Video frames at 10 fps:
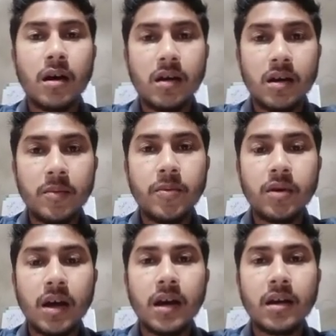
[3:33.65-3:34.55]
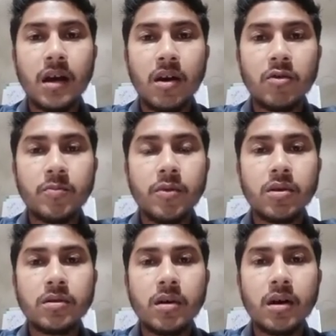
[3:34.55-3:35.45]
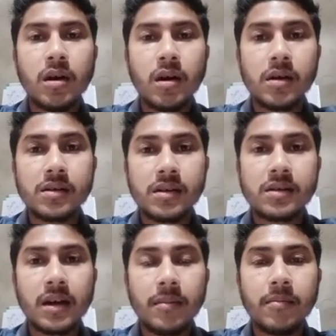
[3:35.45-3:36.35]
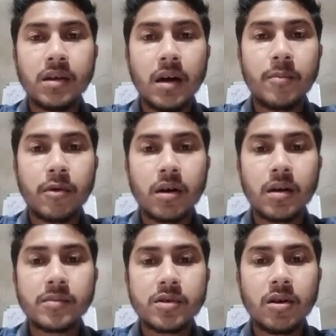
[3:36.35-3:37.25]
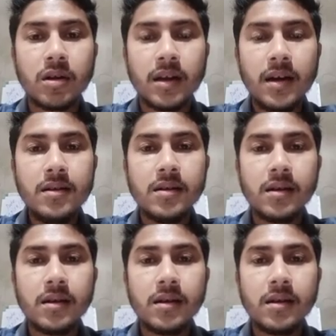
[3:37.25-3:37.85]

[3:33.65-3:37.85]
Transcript: input and output system, programs call that